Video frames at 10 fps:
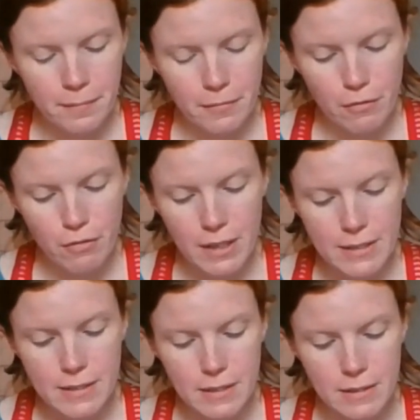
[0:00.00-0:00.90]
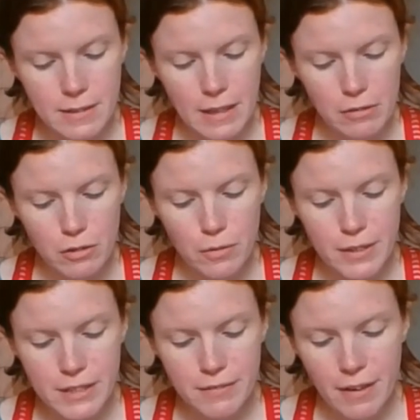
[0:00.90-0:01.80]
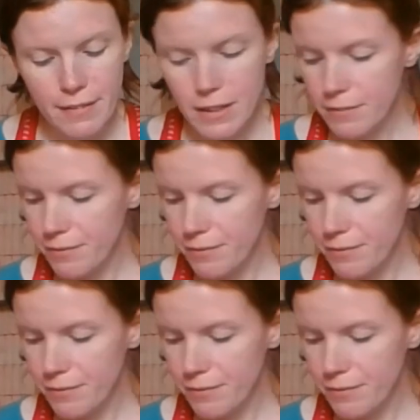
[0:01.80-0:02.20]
friends in South Queensferry